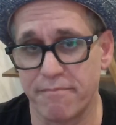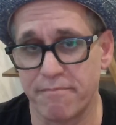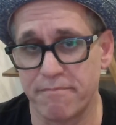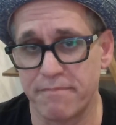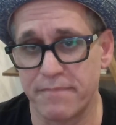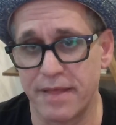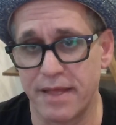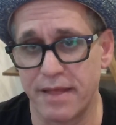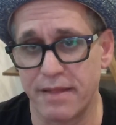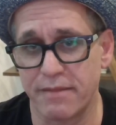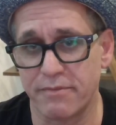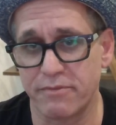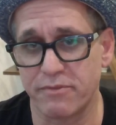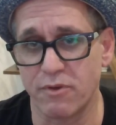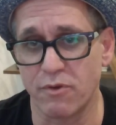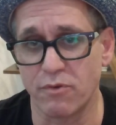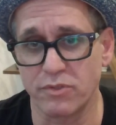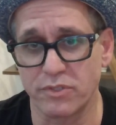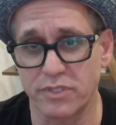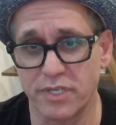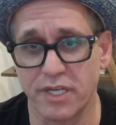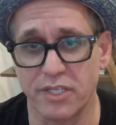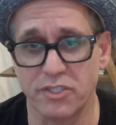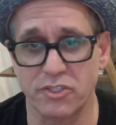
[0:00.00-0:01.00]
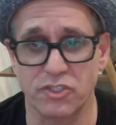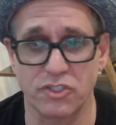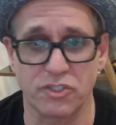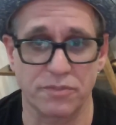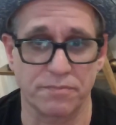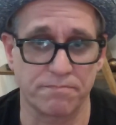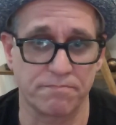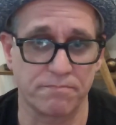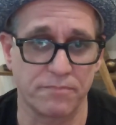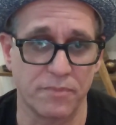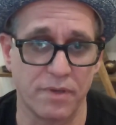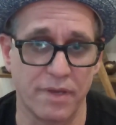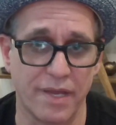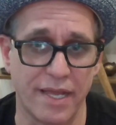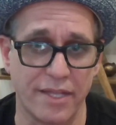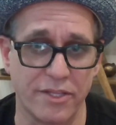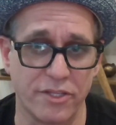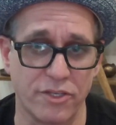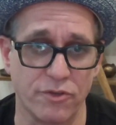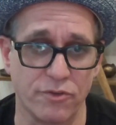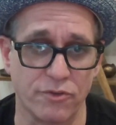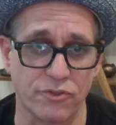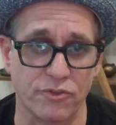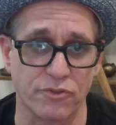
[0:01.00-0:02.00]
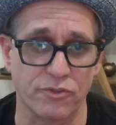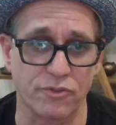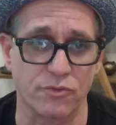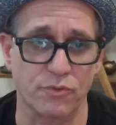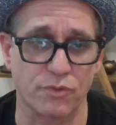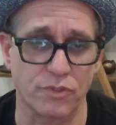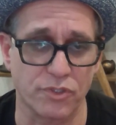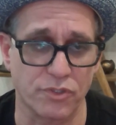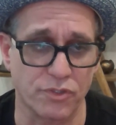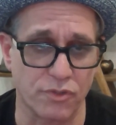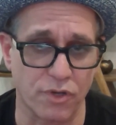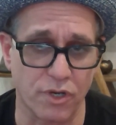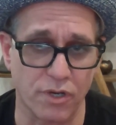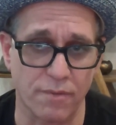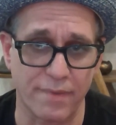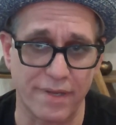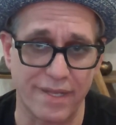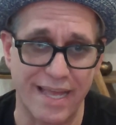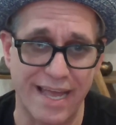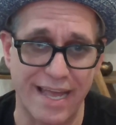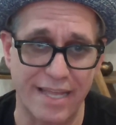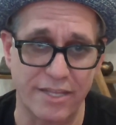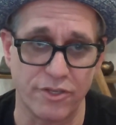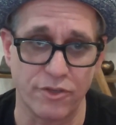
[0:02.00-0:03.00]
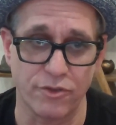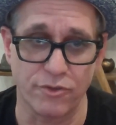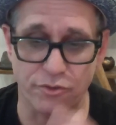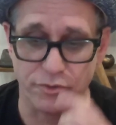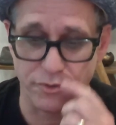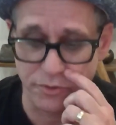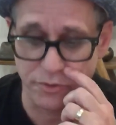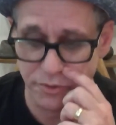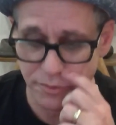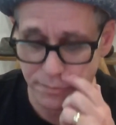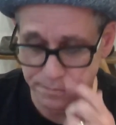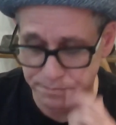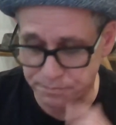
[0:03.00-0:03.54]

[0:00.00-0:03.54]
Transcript: that don't touch end users. We're just talking about end users.